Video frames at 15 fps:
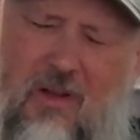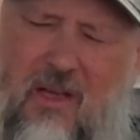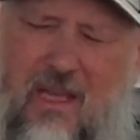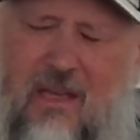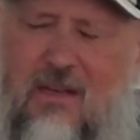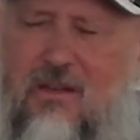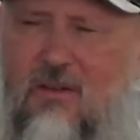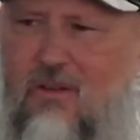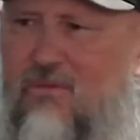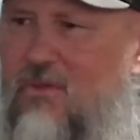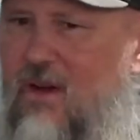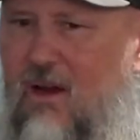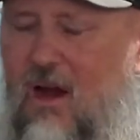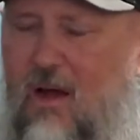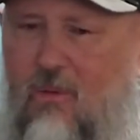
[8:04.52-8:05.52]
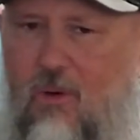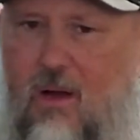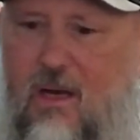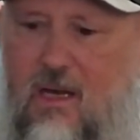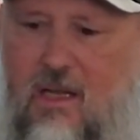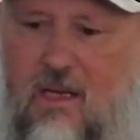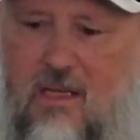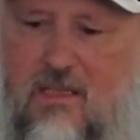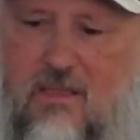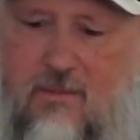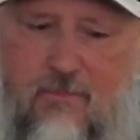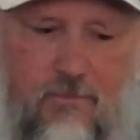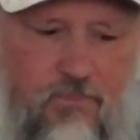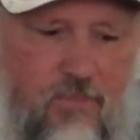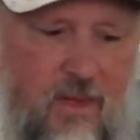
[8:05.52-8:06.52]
look into it, figure out what it is.